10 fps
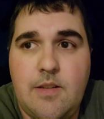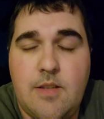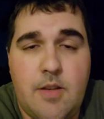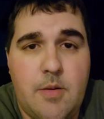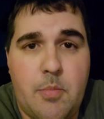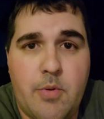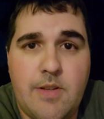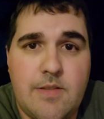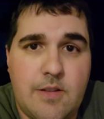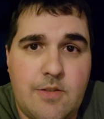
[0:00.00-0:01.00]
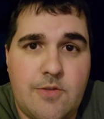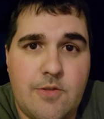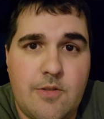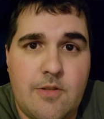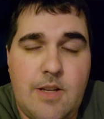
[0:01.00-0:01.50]
uh, the debris
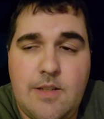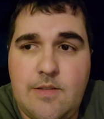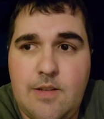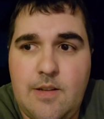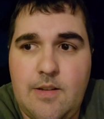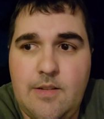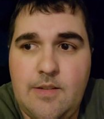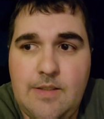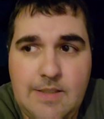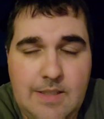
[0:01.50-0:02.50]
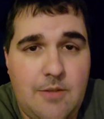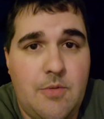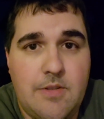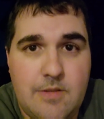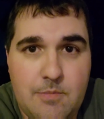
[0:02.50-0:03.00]
signature it it
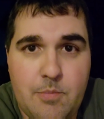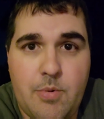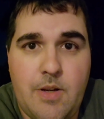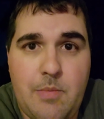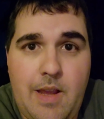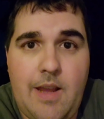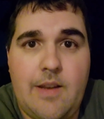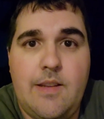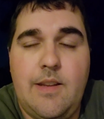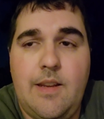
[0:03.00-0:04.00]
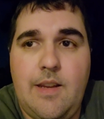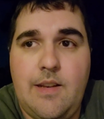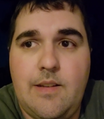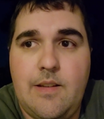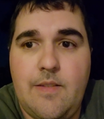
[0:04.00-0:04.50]
was pretty bad,
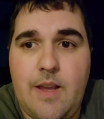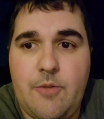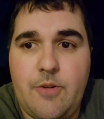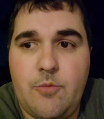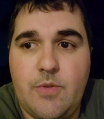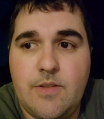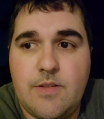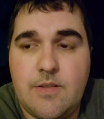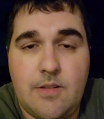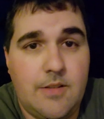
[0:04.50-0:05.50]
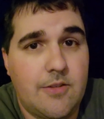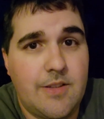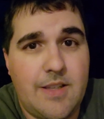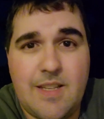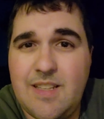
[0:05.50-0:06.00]
and that one was
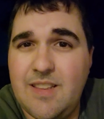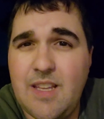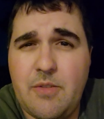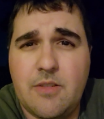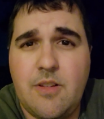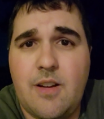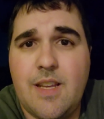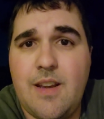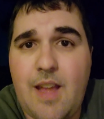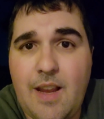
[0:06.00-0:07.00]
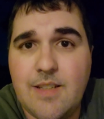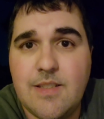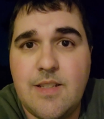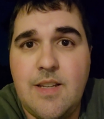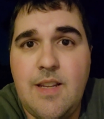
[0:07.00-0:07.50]
literally I think at 11 o'clock at night,
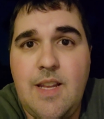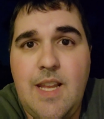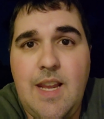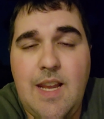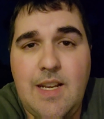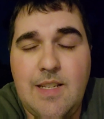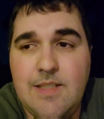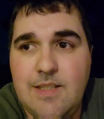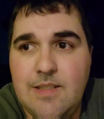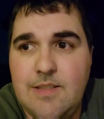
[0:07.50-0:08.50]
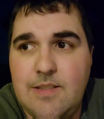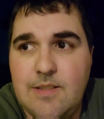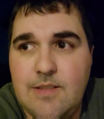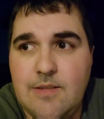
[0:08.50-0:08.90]
and it did